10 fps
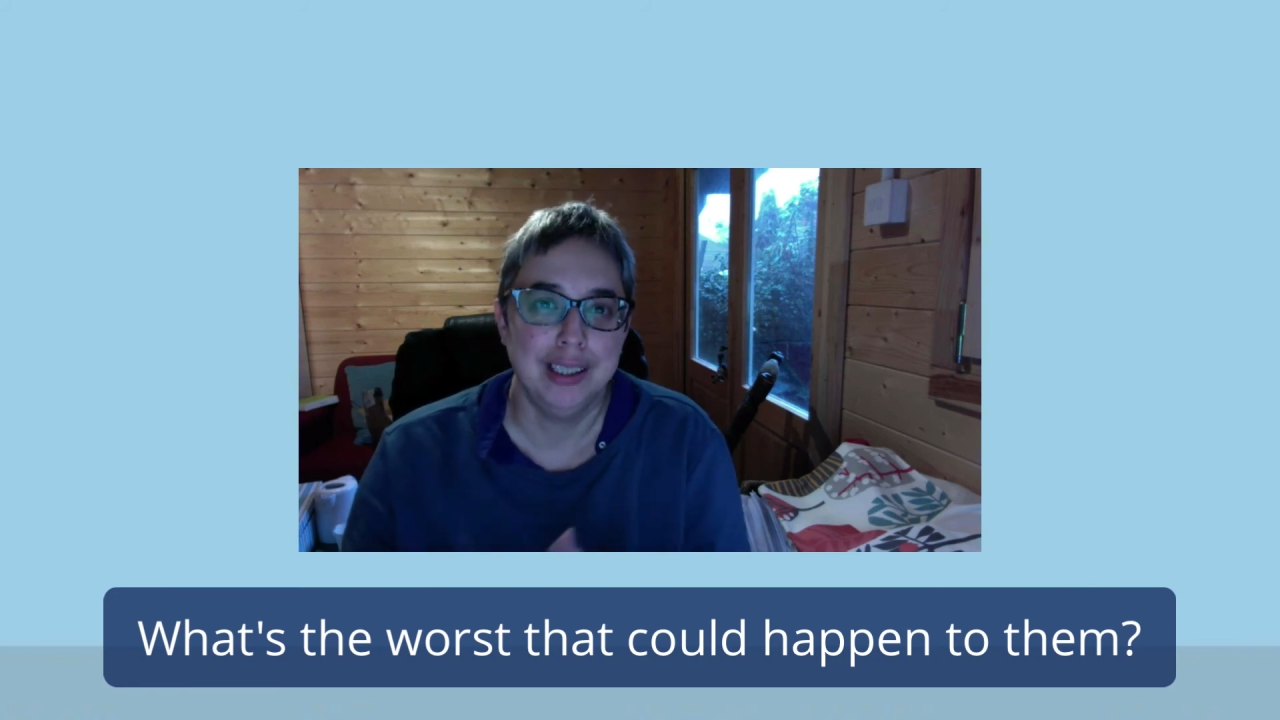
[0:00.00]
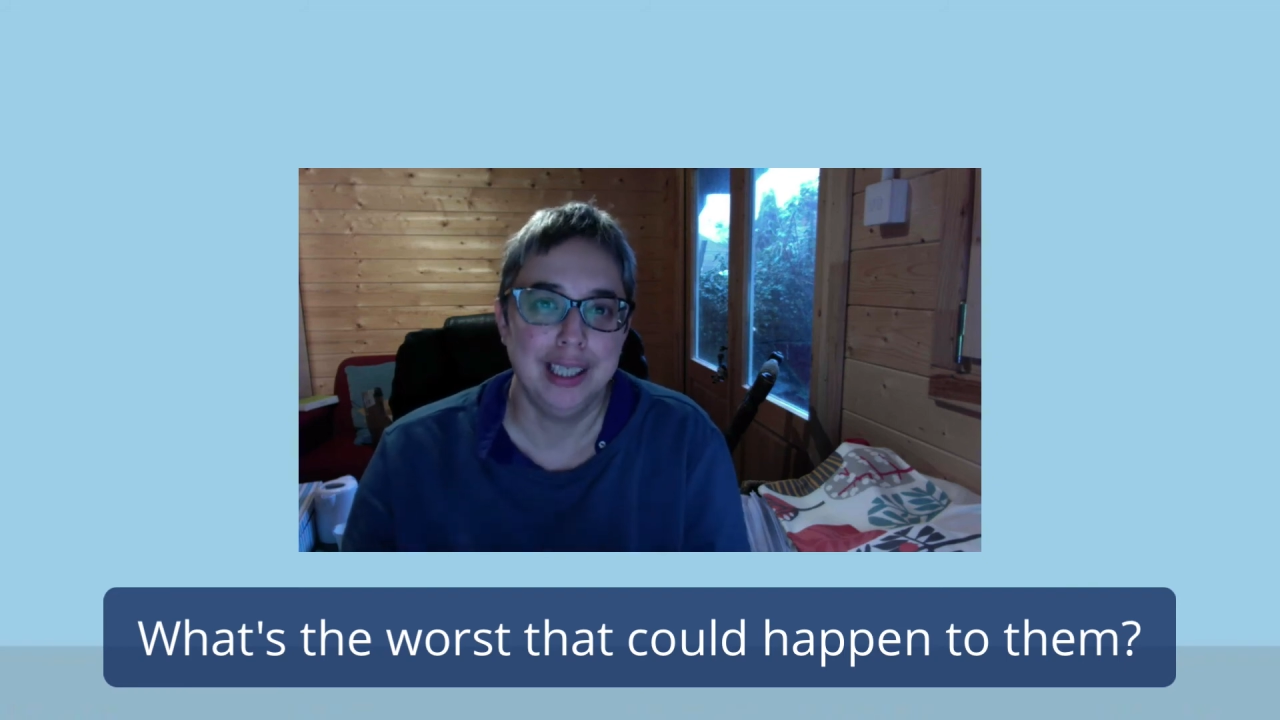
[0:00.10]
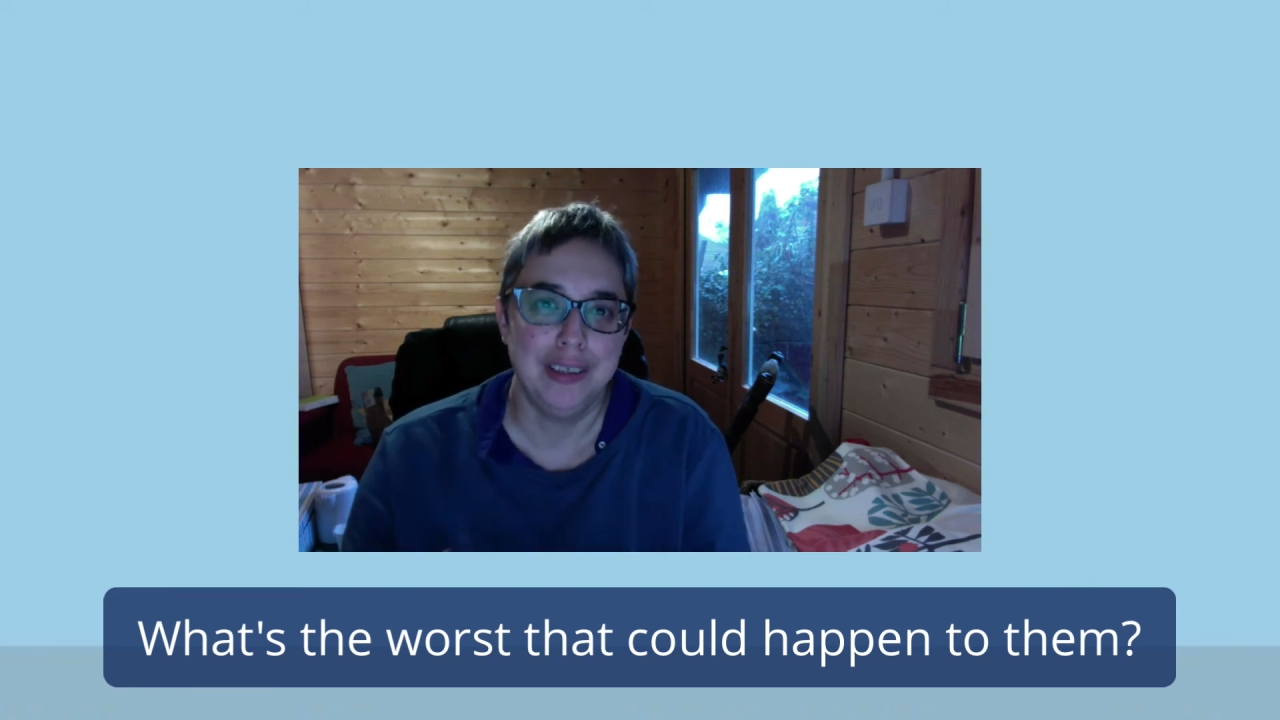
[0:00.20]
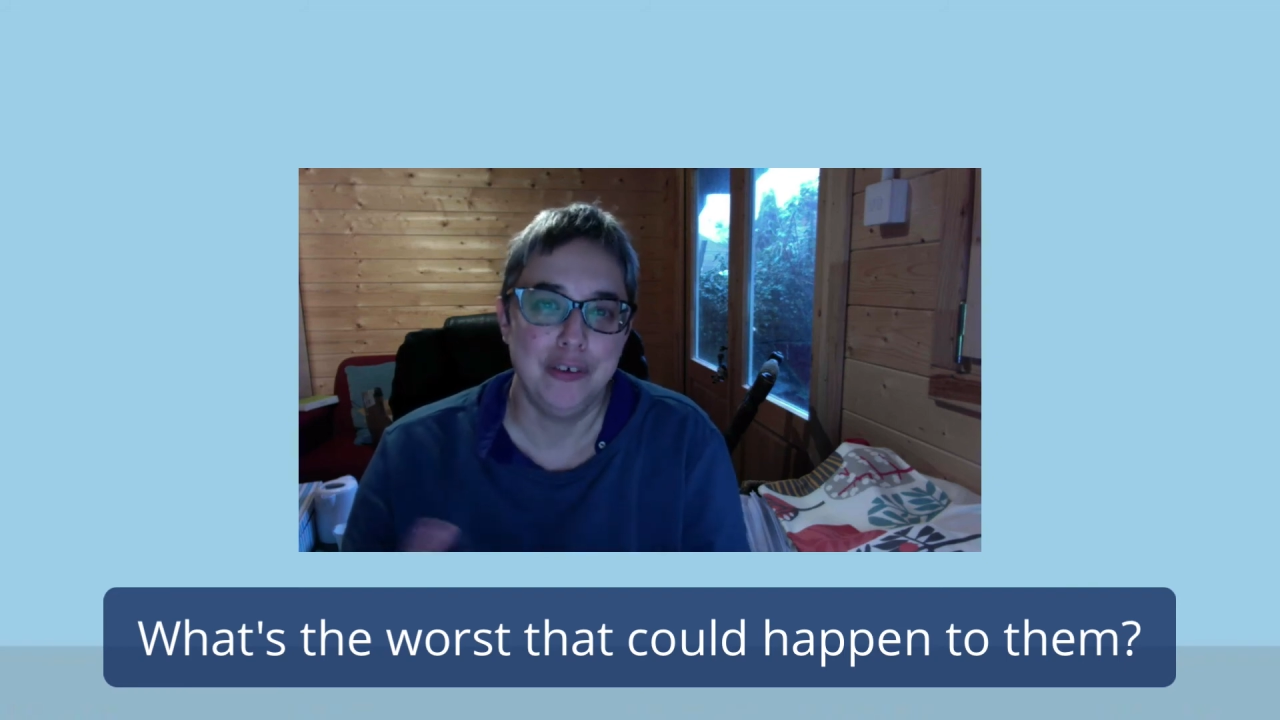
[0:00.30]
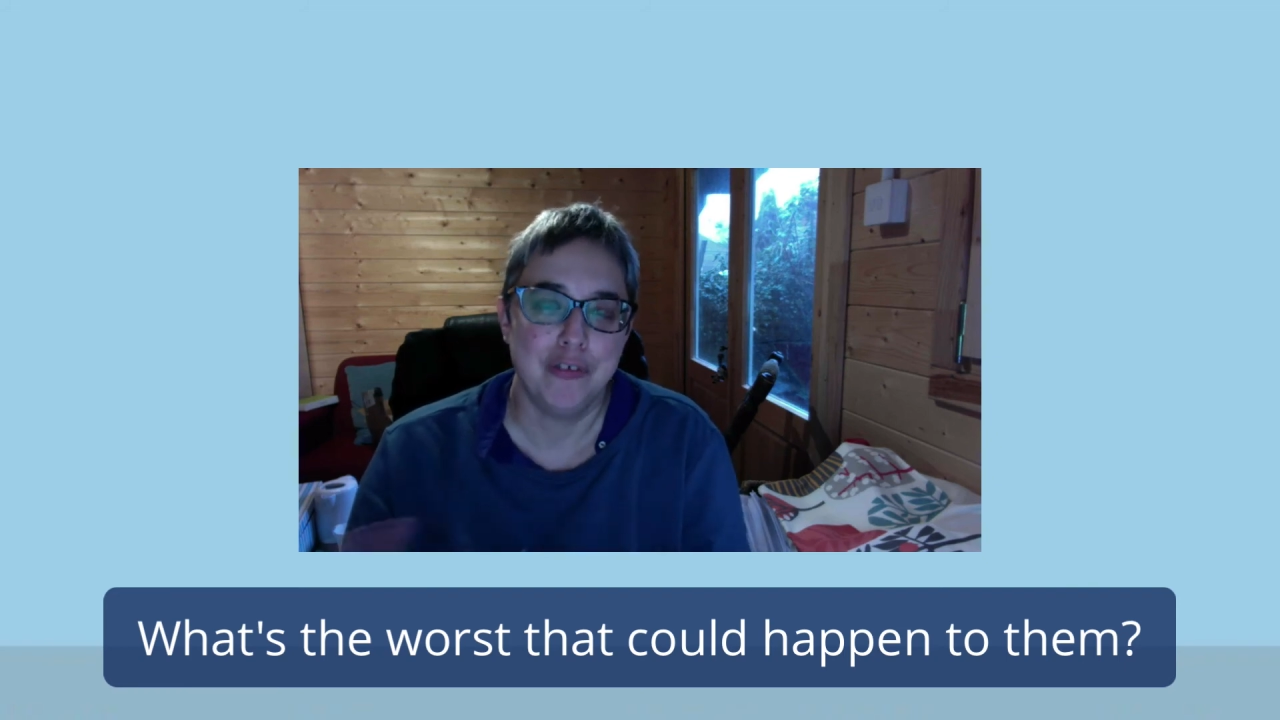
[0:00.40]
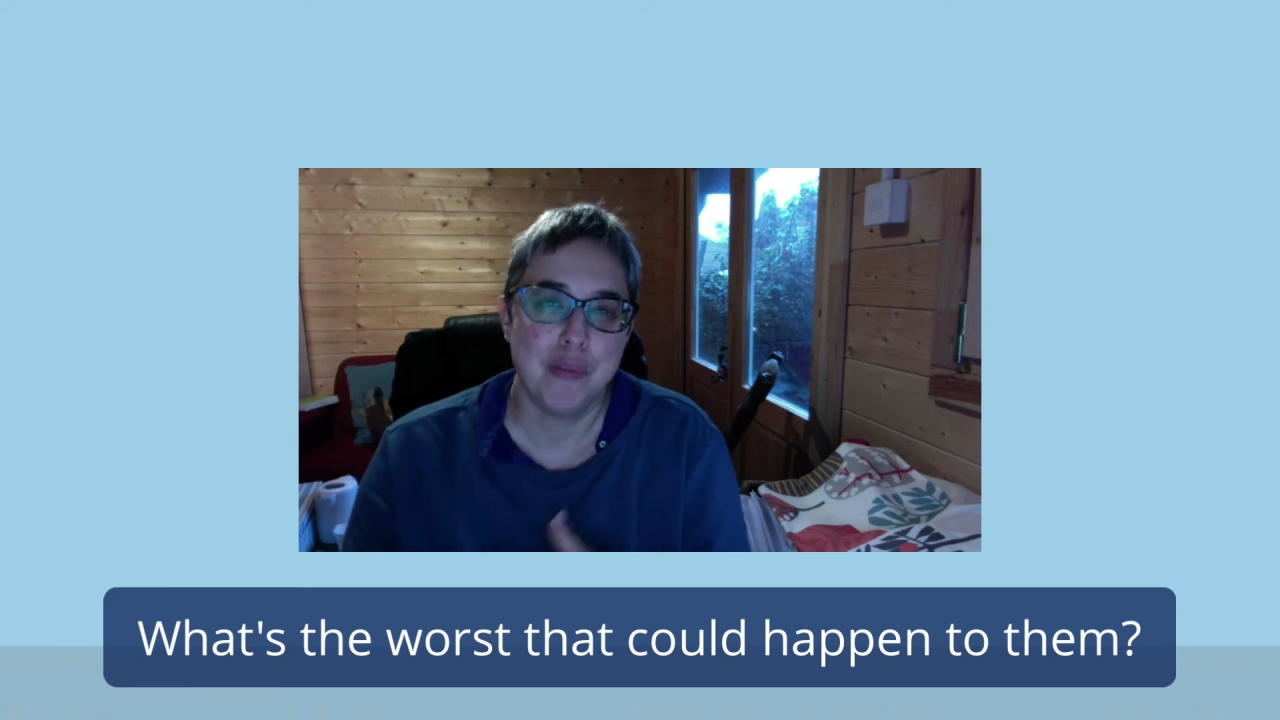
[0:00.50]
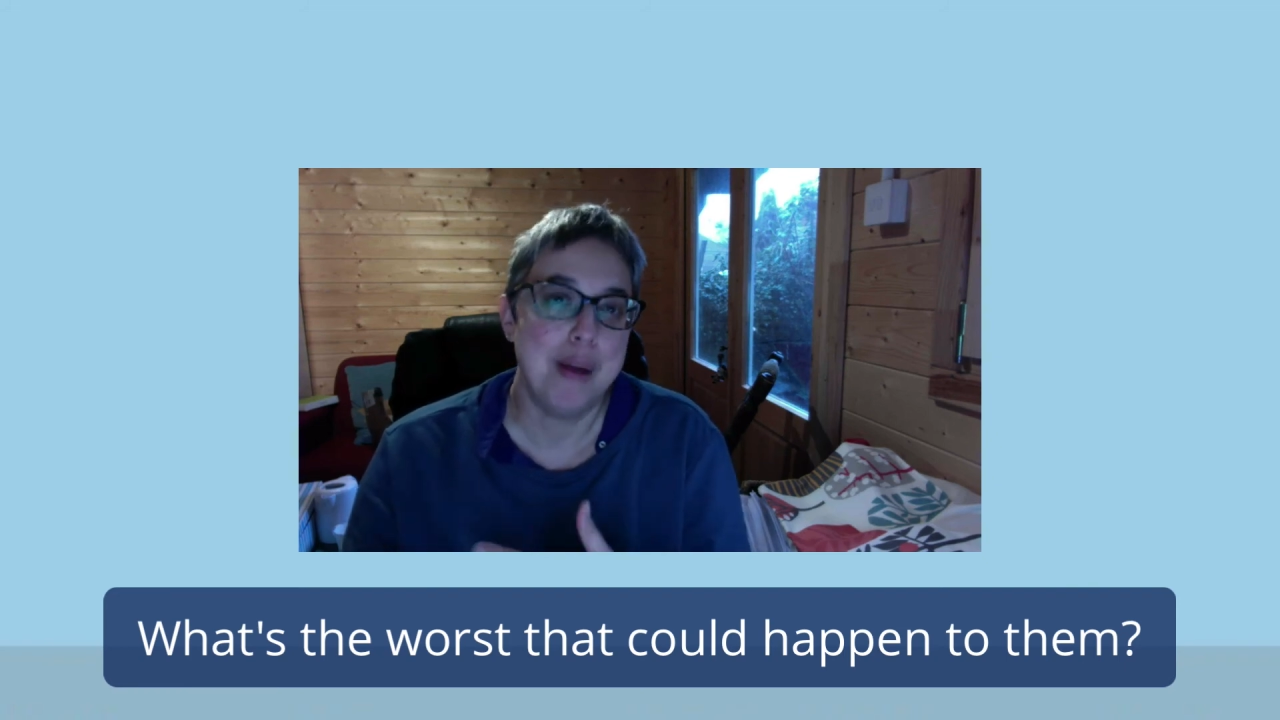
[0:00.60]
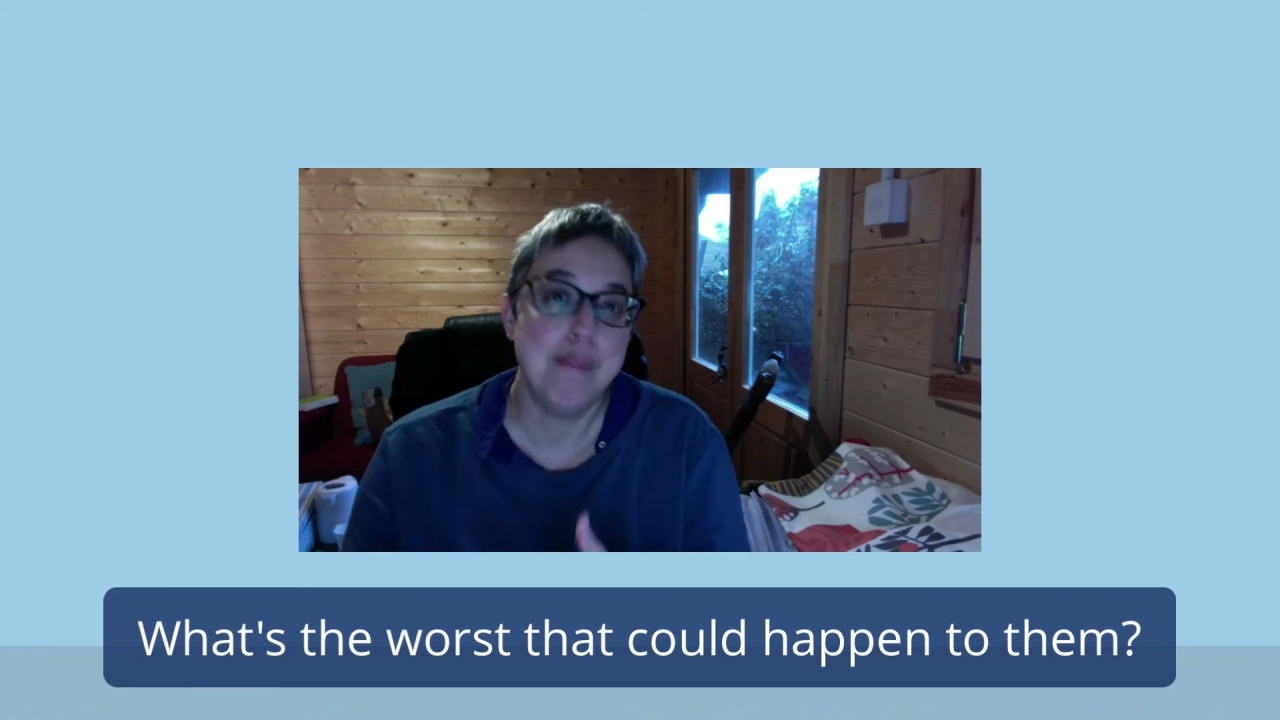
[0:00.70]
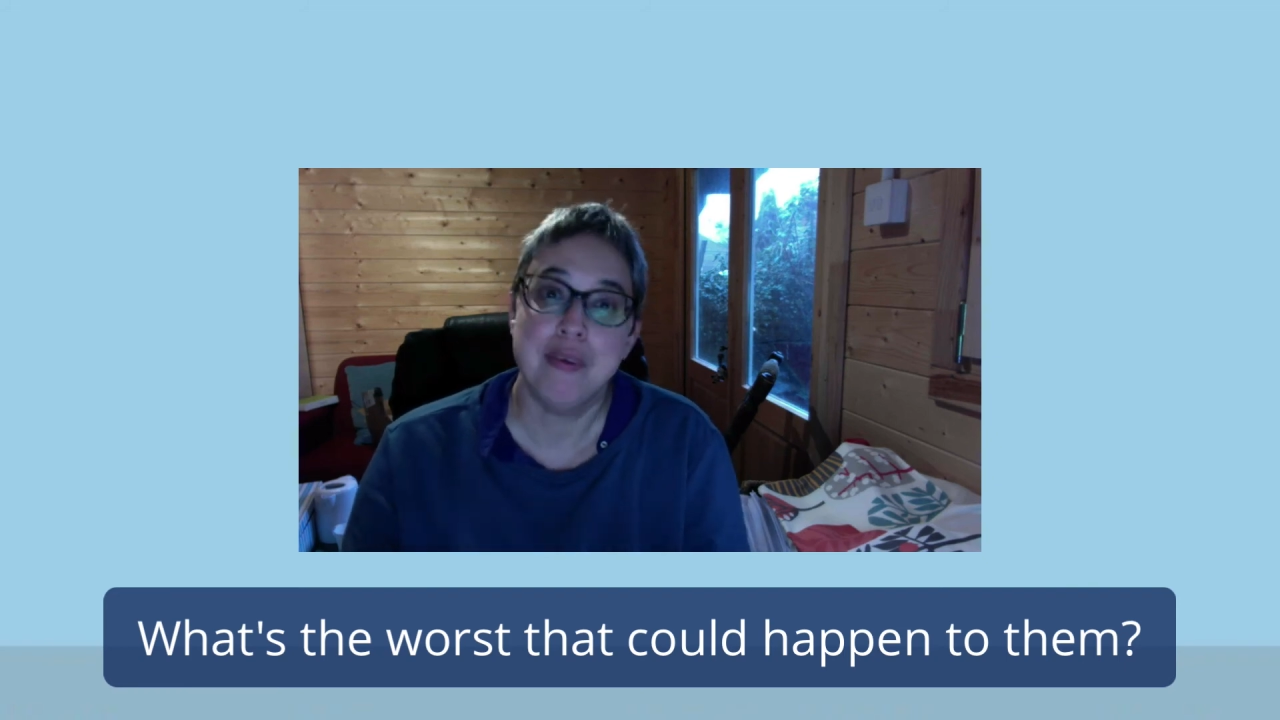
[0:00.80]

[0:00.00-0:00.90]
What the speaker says: And you'll remember